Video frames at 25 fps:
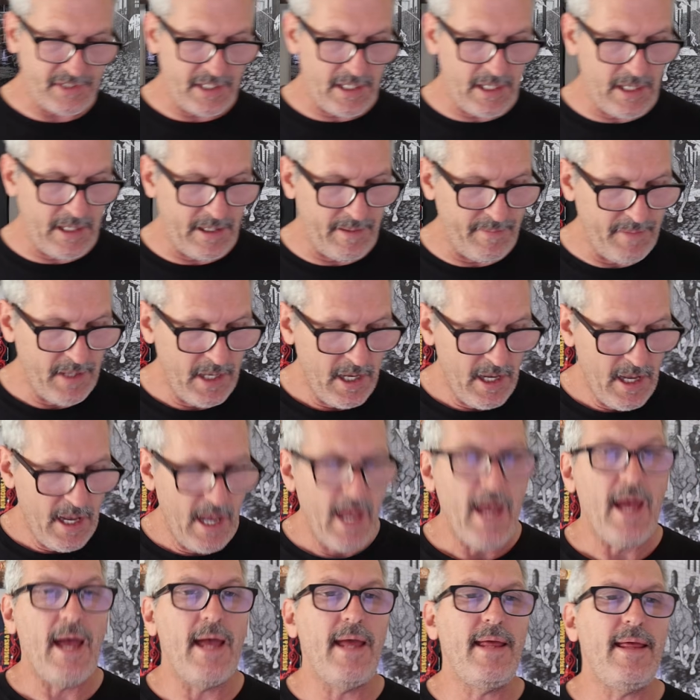And
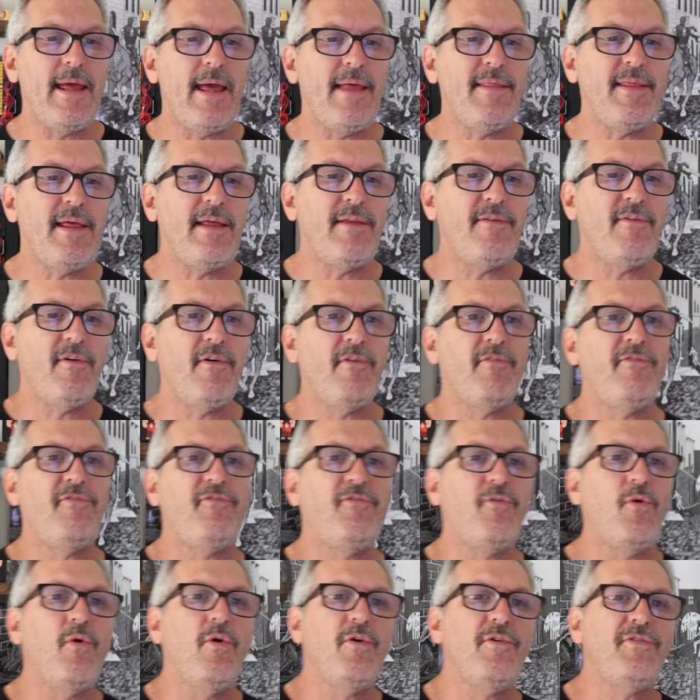then
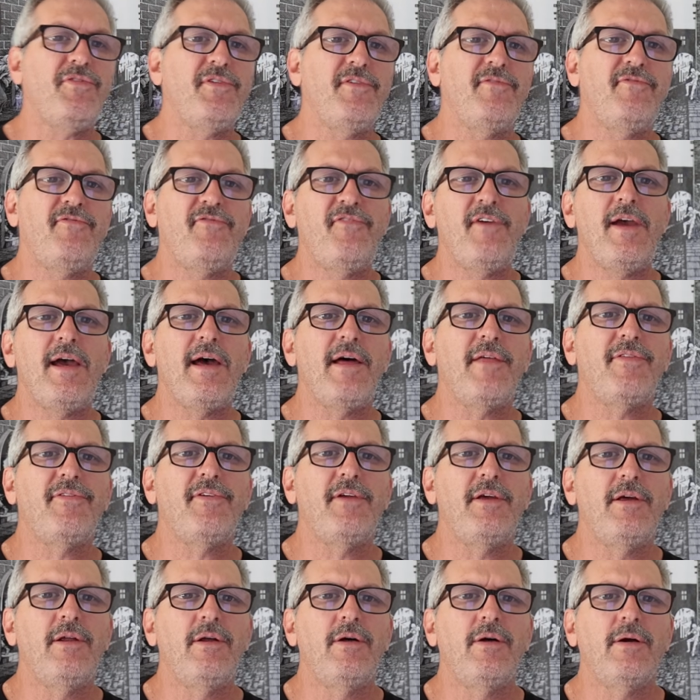4th and 5th,
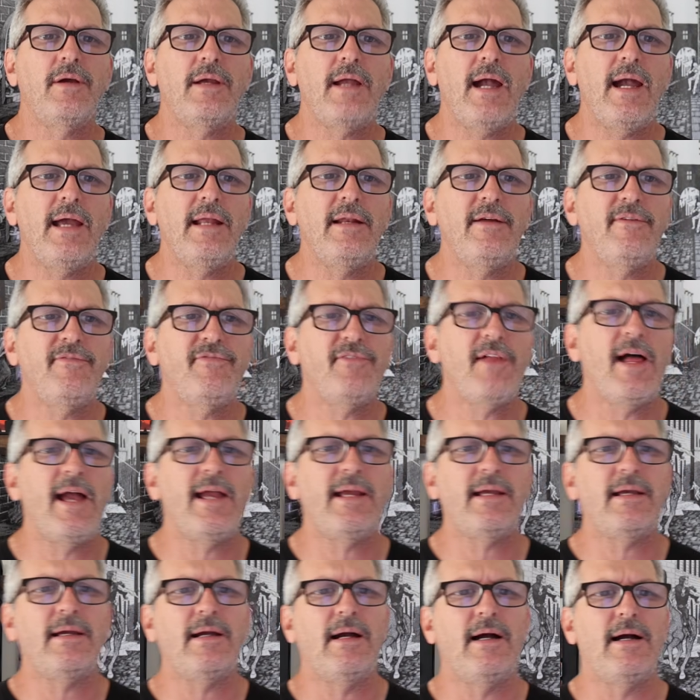you know, kind of
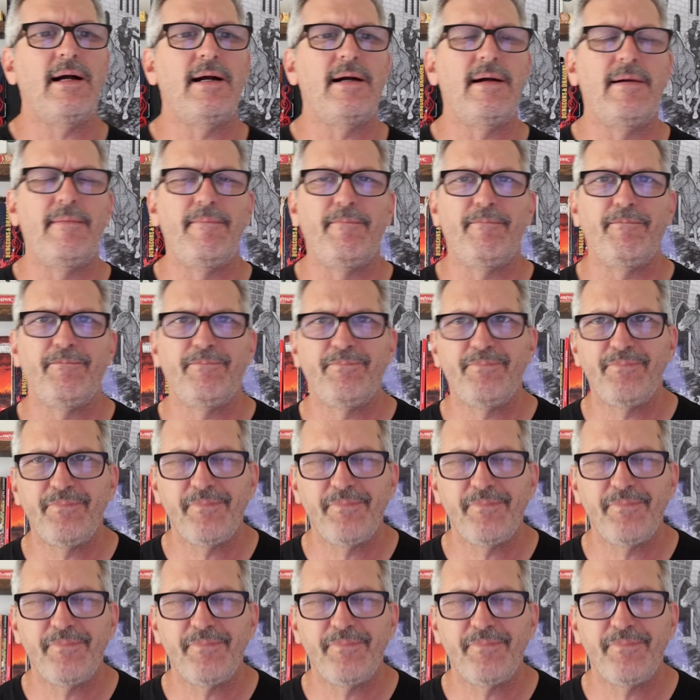like kind